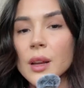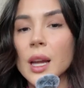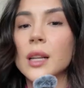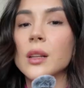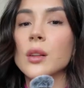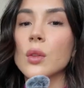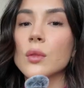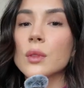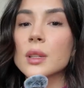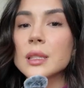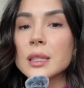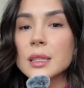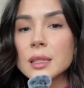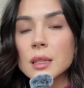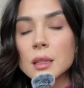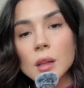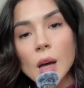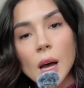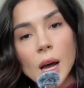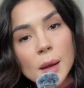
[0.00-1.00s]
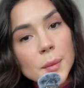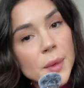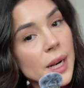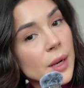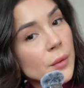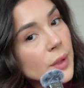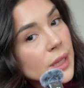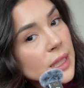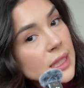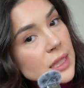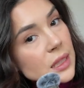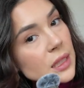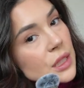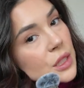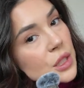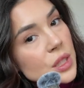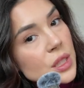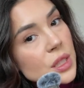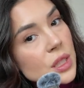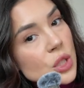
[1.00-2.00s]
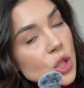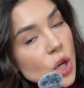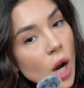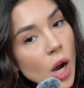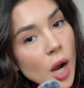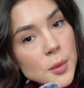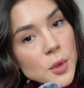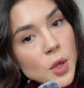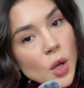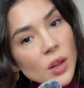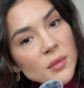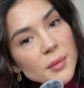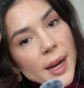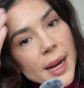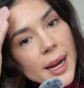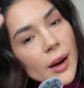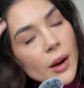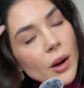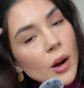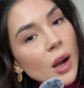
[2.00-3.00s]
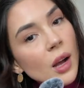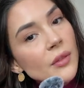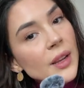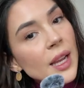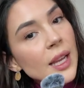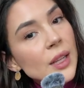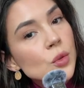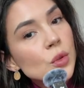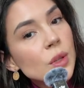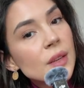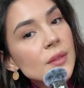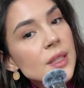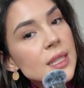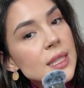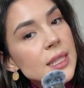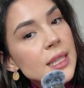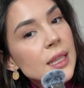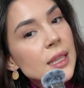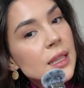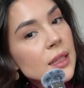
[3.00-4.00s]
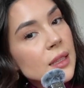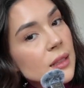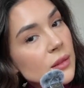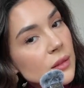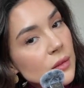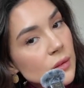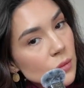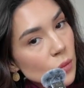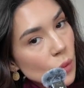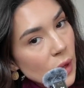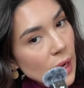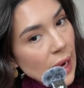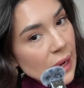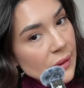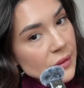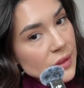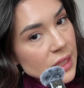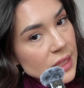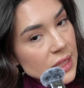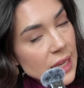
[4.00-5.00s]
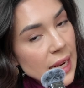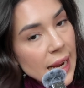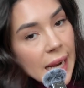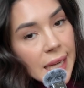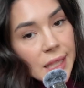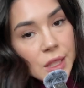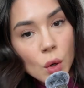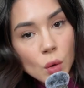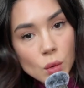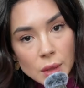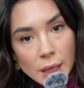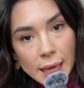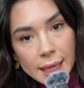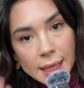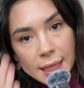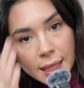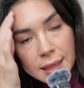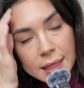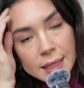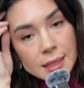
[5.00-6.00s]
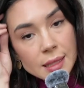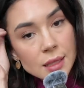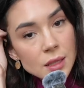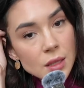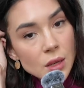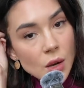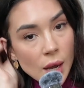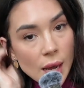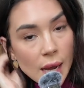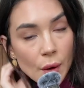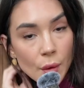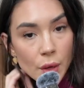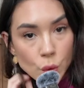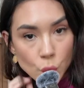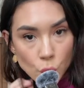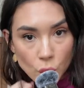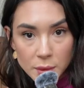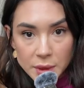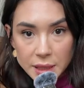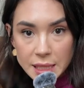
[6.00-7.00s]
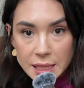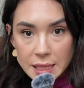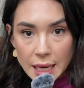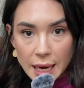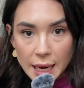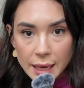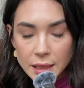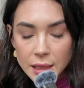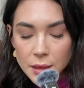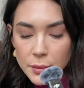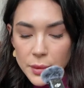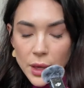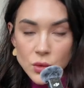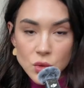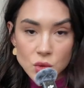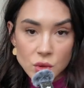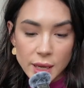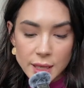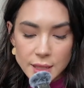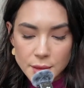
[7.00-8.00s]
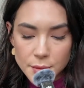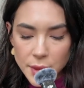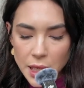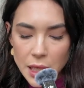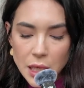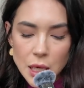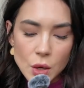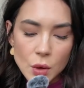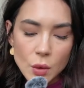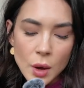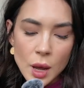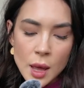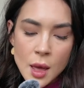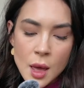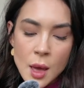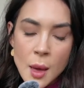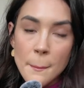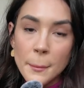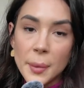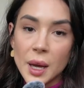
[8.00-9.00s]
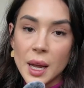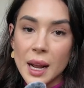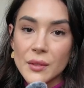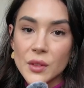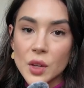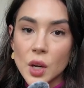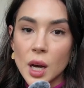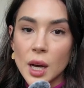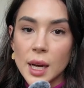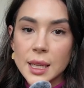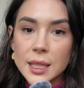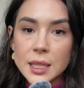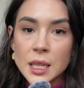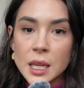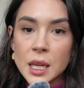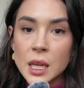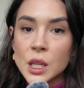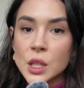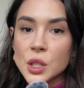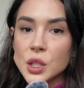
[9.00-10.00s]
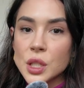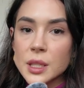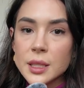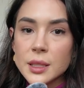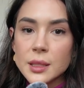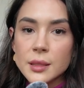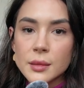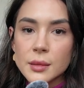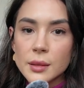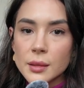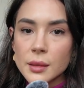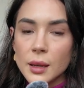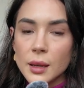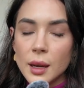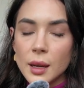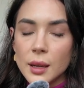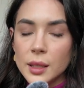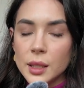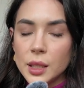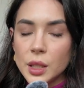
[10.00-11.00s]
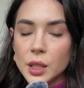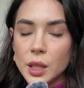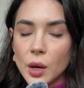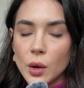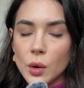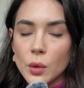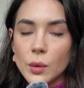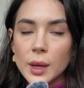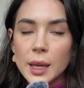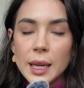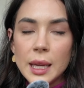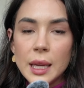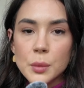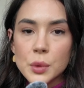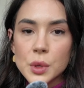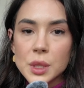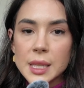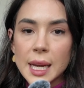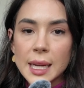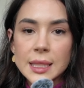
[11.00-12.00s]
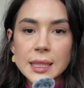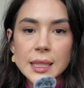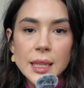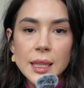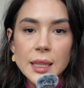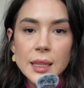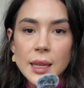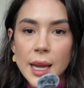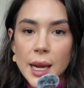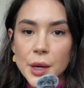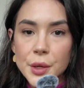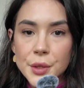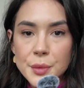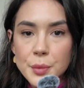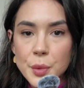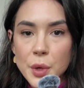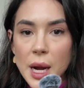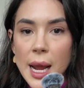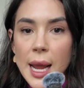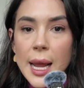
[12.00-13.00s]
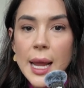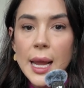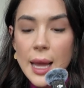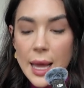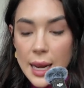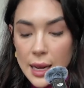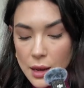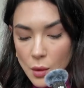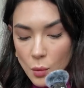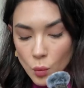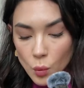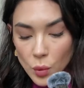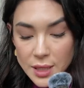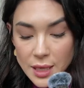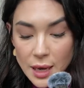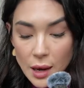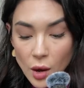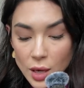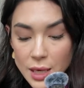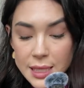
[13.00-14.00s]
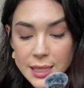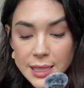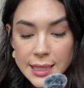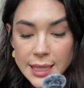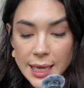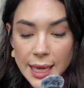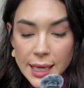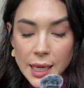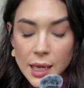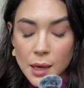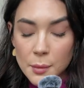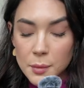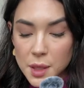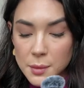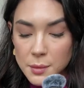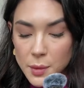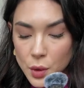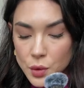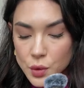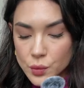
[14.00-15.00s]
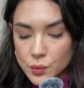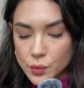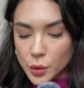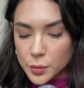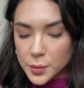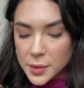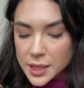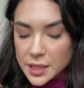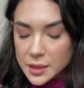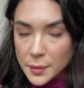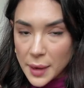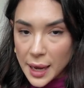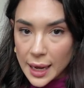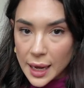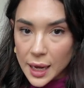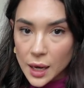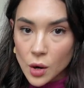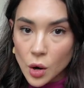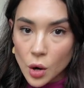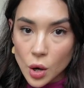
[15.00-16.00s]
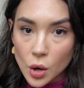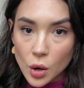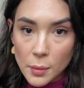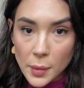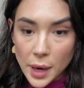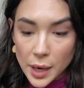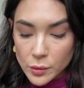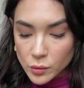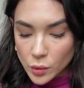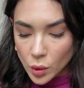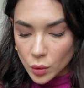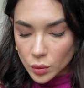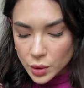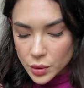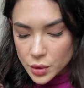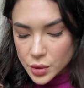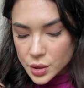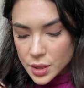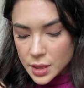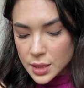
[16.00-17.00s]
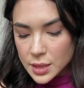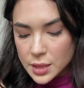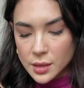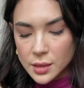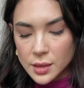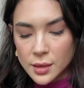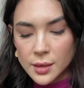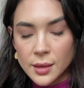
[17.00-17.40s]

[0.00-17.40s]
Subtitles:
I know this is a lot, but I've recently just chopped all of my hair off, and you'll even see what I have done today. I don't like it. This is not how I normally style it. I was trying something new, but I've got just, heat protectant, hairspray, and what's honestly taking up the most room in this bag are my rollers.